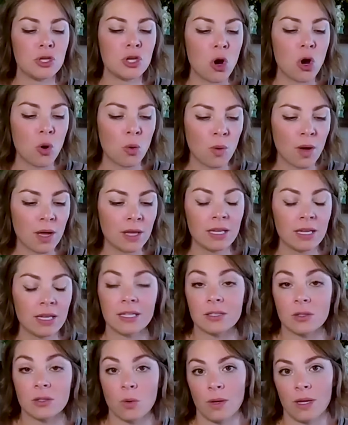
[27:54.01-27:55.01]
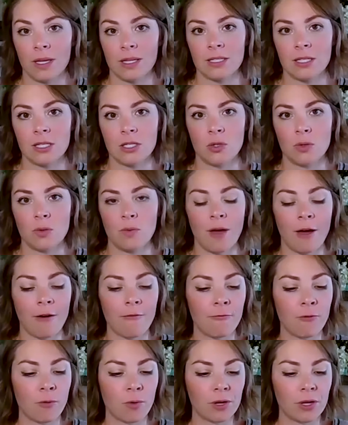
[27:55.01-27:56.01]
No one is going to do that
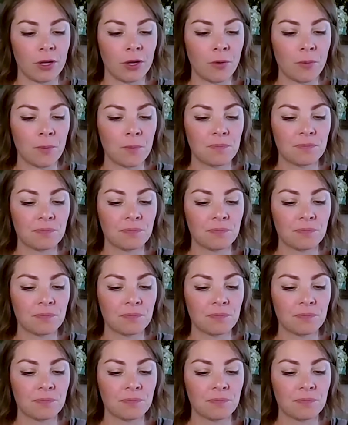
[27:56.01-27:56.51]
for you.